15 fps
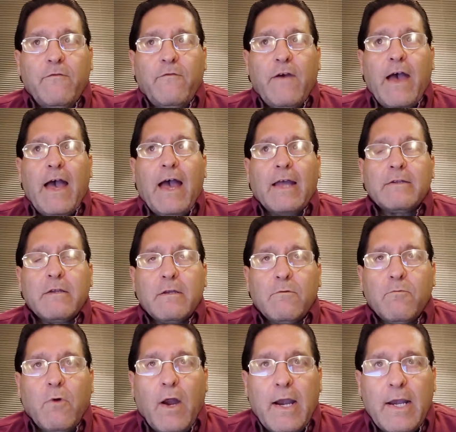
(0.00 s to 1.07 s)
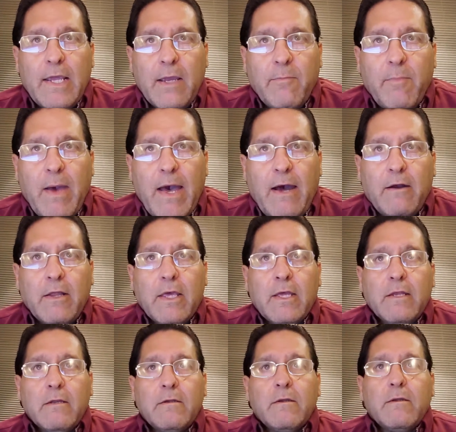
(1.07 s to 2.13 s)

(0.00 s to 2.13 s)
fact writing about it,